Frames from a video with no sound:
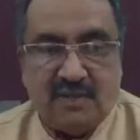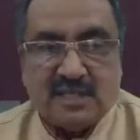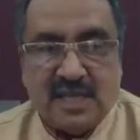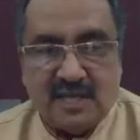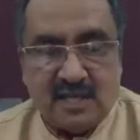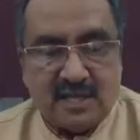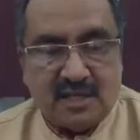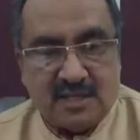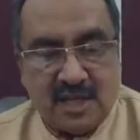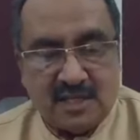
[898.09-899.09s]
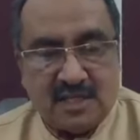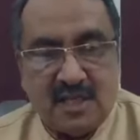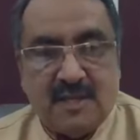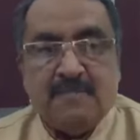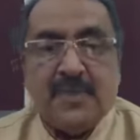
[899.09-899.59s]
If the sanction letter
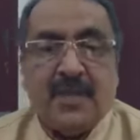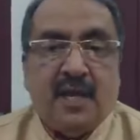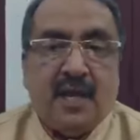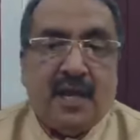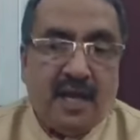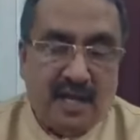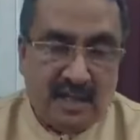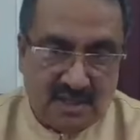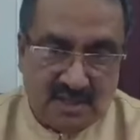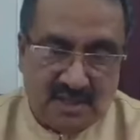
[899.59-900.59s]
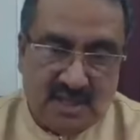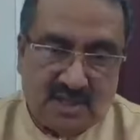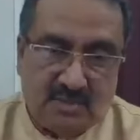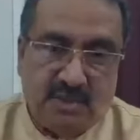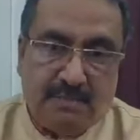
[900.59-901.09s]
says interest
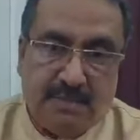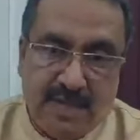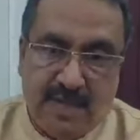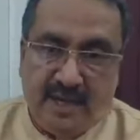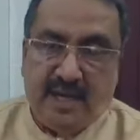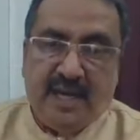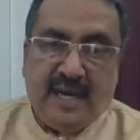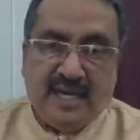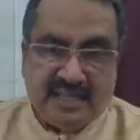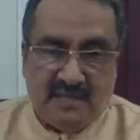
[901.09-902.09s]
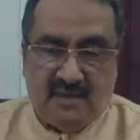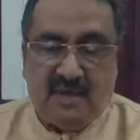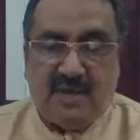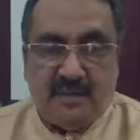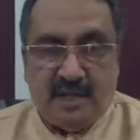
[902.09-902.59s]
has to be paid as and
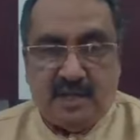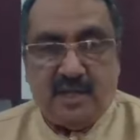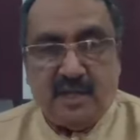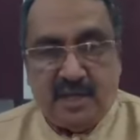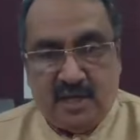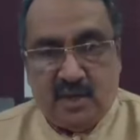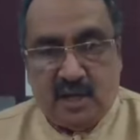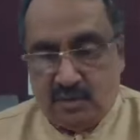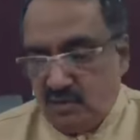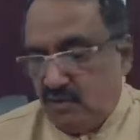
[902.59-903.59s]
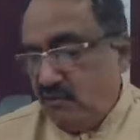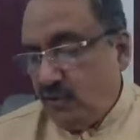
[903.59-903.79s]
when debited, then you have